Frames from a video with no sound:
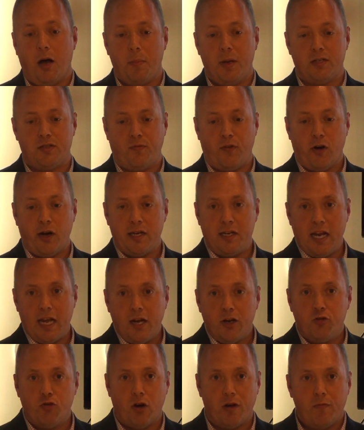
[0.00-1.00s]
it's very
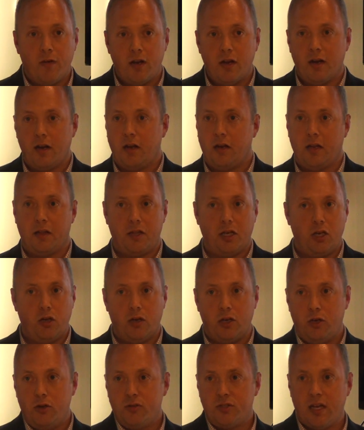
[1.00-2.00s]
data-driven, and I think you
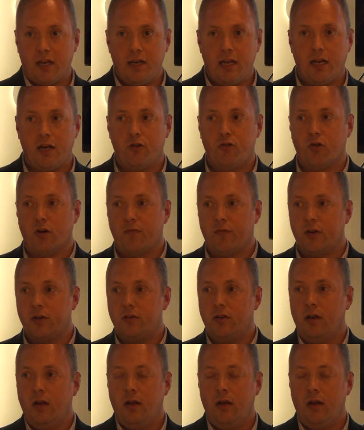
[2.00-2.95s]
can use that data-driven